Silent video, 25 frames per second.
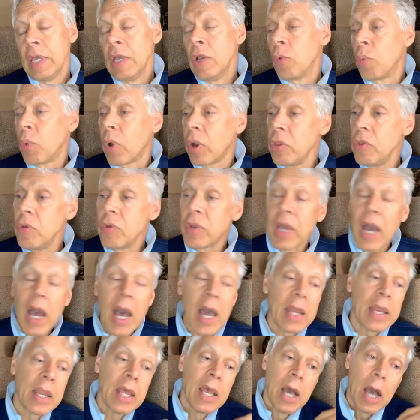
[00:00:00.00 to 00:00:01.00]
where you
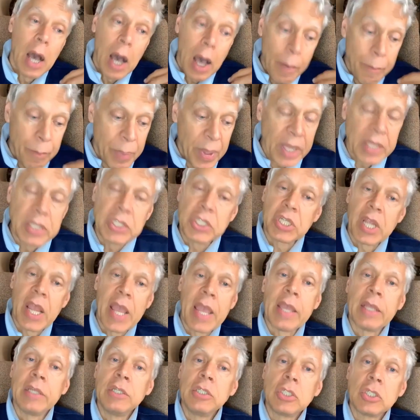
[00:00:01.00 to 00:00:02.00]
got a big
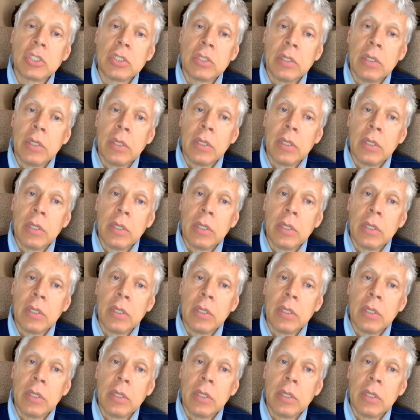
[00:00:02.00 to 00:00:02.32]
change